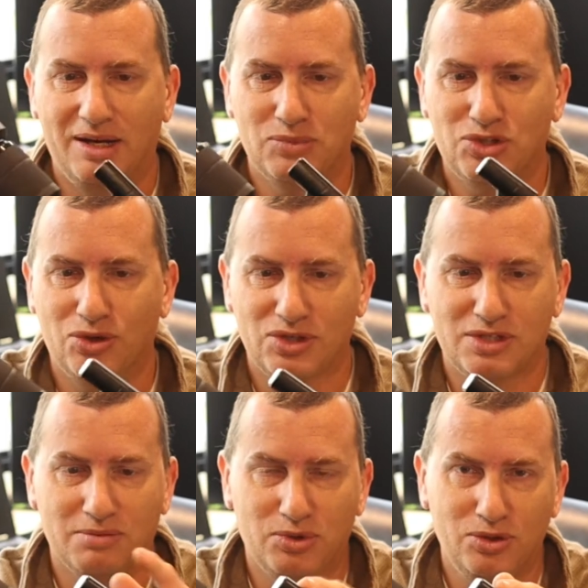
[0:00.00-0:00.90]
So this
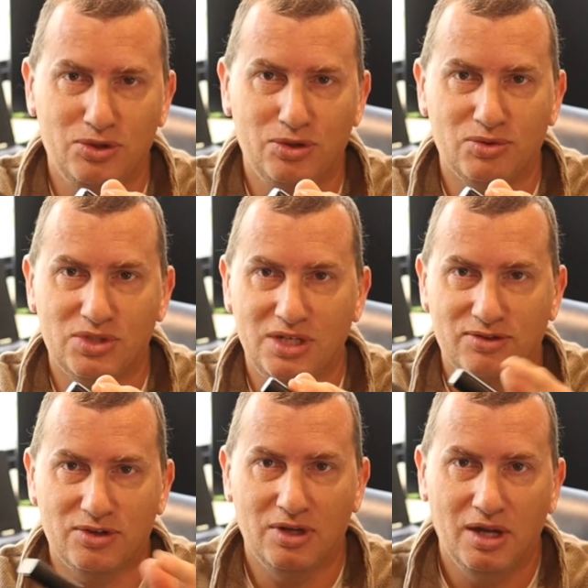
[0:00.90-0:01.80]
is a Bluetooth
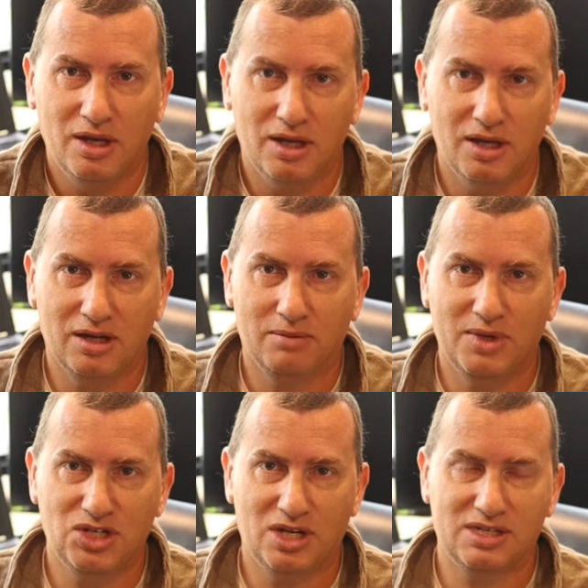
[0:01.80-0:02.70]
receiver, and on my
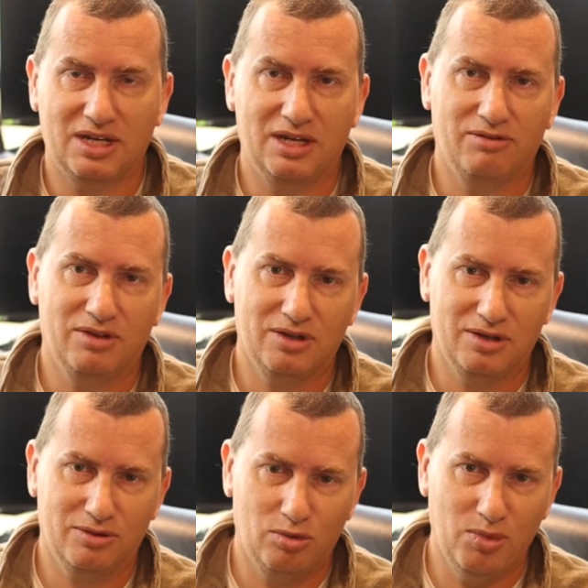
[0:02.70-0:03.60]
chest I have
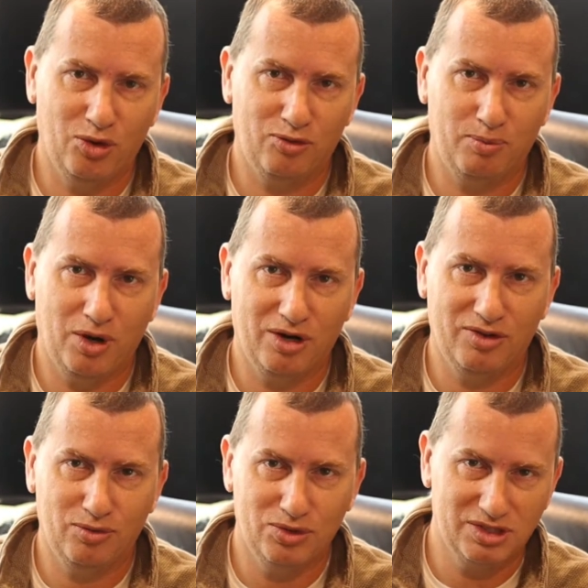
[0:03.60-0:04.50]
the remote part of
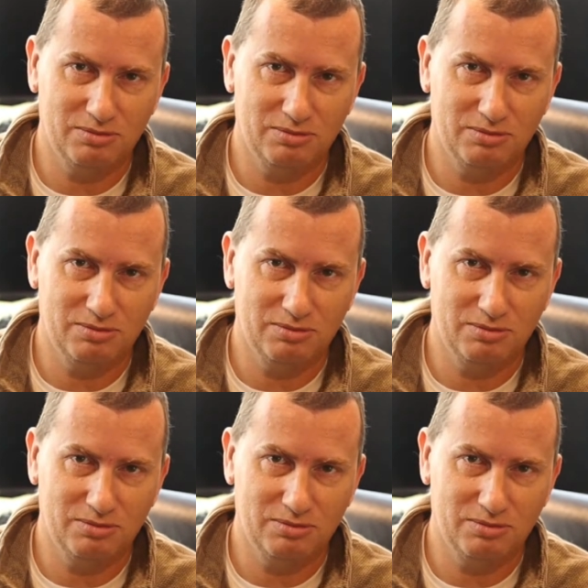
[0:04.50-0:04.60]
it, which is a